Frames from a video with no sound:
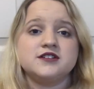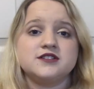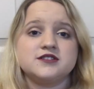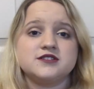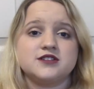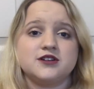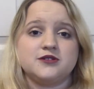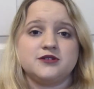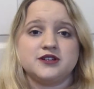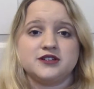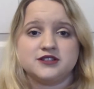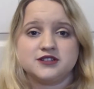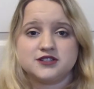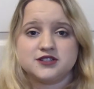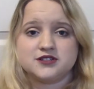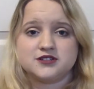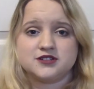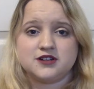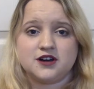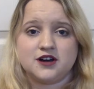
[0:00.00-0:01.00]
So in
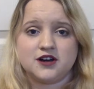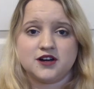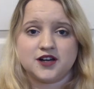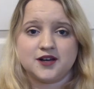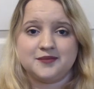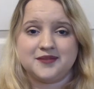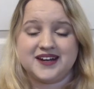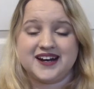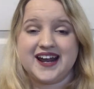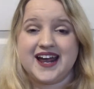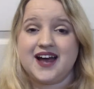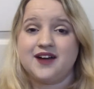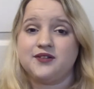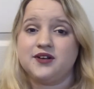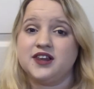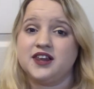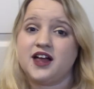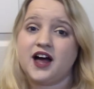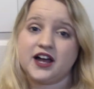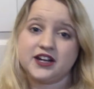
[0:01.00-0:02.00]
this talk, I'm going to have
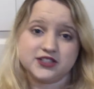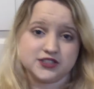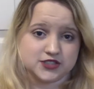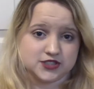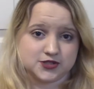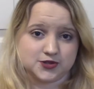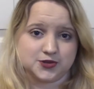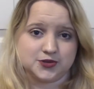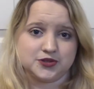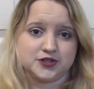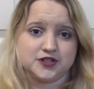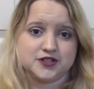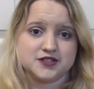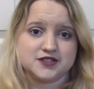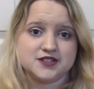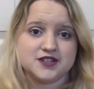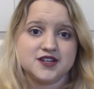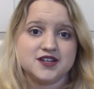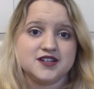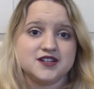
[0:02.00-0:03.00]
a lot of stories.